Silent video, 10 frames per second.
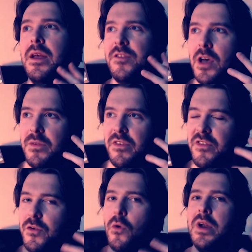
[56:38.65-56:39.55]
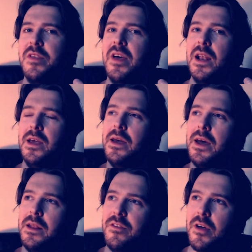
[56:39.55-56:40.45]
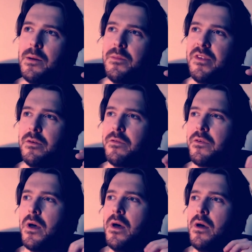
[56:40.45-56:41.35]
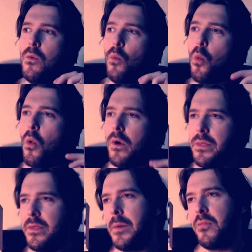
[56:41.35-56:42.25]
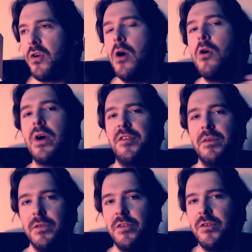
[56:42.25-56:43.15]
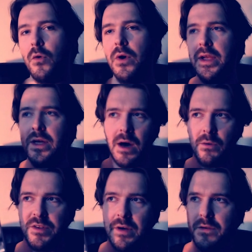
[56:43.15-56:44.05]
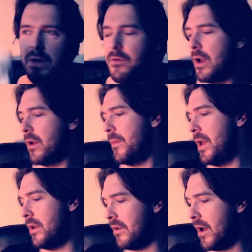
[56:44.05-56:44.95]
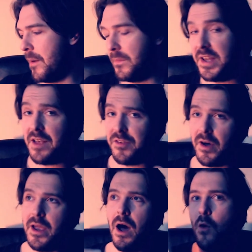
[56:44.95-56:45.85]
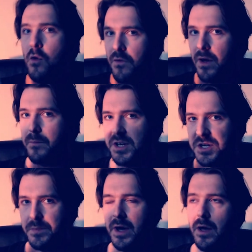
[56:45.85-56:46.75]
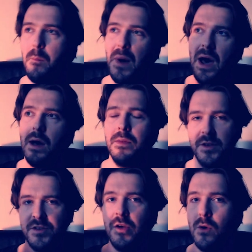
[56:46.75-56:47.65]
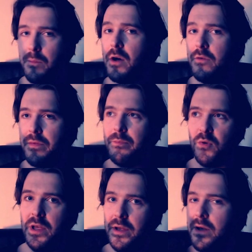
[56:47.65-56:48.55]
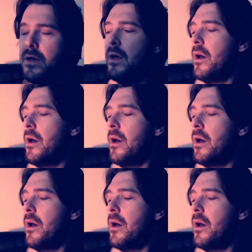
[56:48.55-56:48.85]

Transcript: in terms of storytelling and in terms of what the progress of the story, I would definitely recommend Dazai over Mishima, but the two are both brilliant.